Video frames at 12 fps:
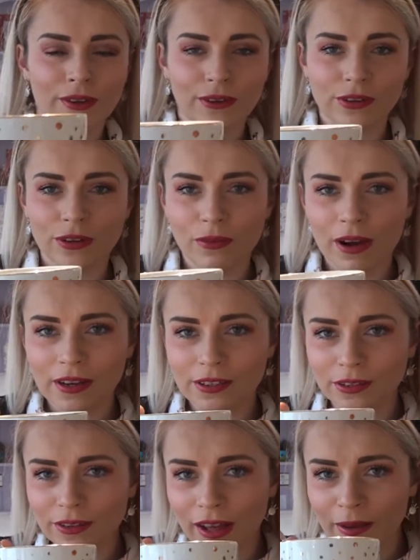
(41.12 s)
Don't know why I
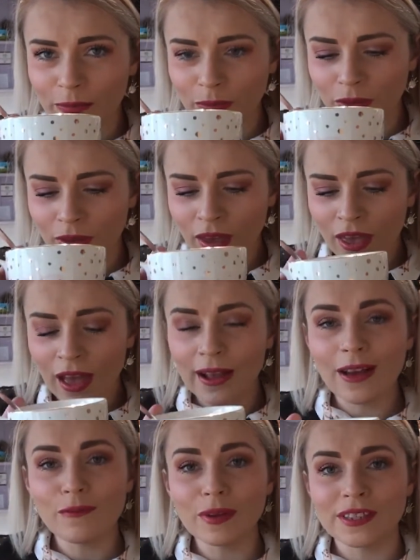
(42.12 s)
do that. I
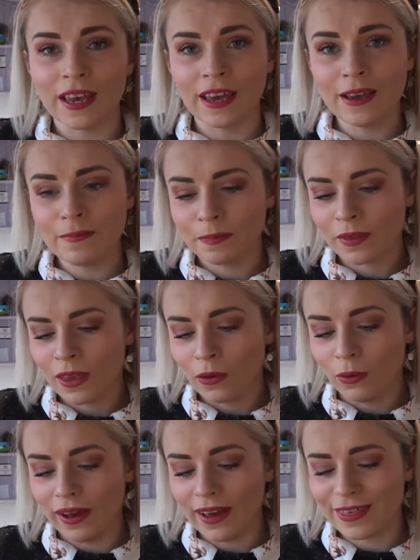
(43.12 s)
have my tea
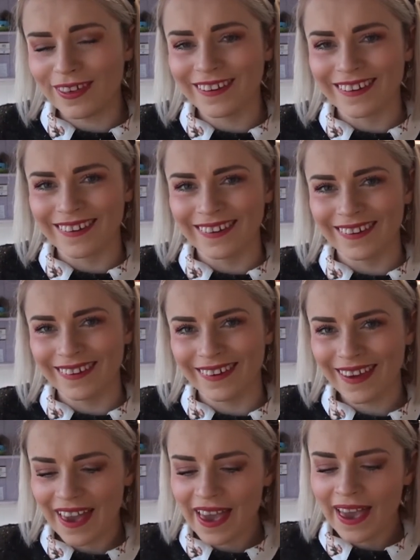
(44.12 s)
with,
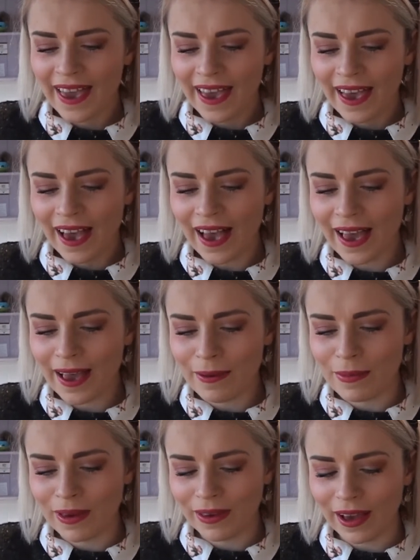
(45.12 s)

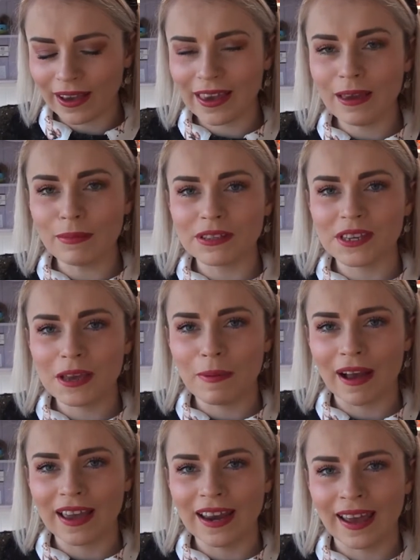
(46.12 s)
I keep my tea
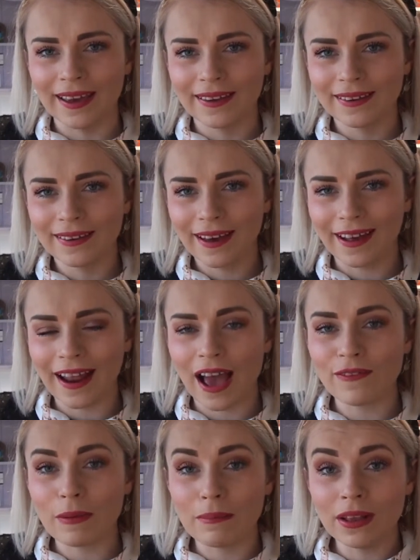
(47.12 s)
bag in it, and I
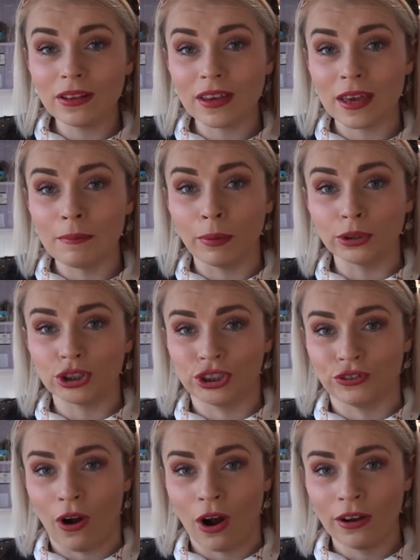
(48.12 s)
have it milky but
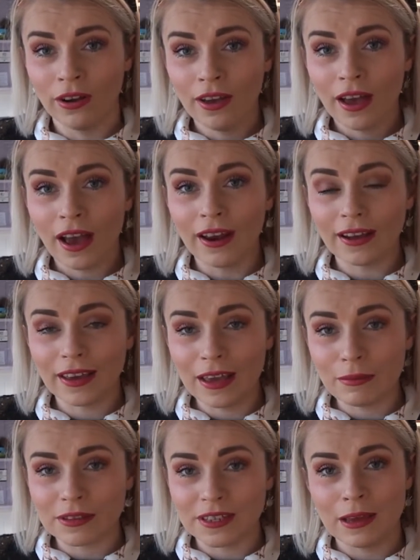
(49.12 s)
strong, and I
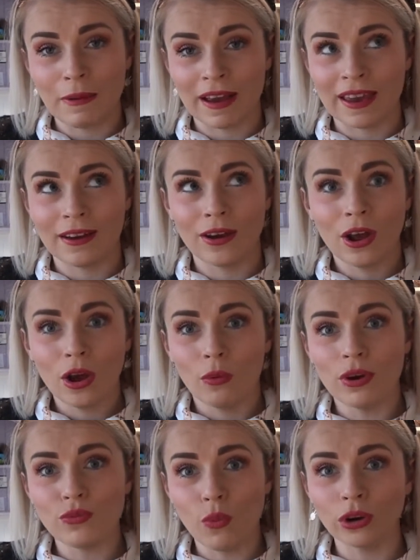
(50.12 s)
keep my tea bag in
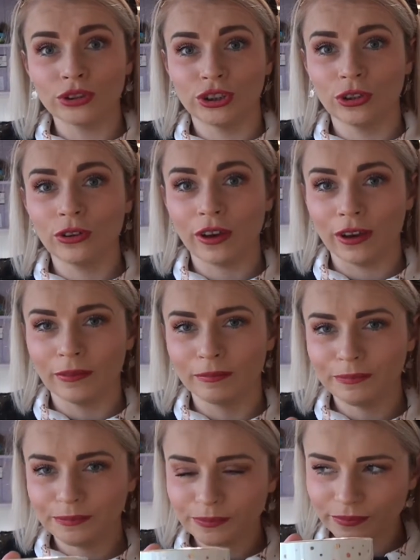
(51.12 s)
with 1 sugar.
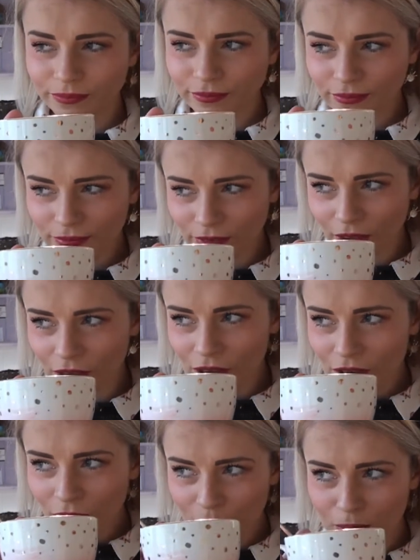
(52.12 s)

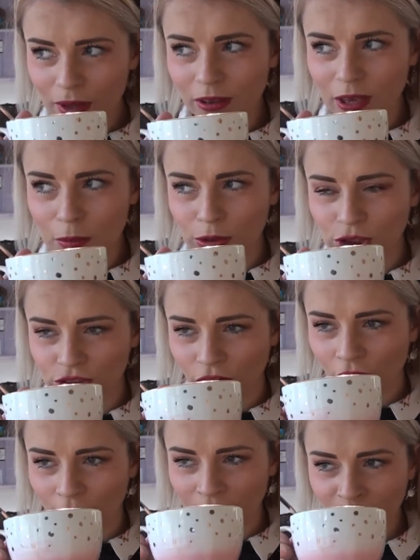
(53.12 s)
Milky but
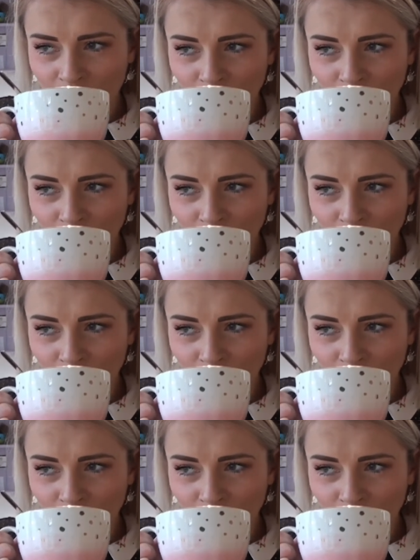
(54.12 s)
strong.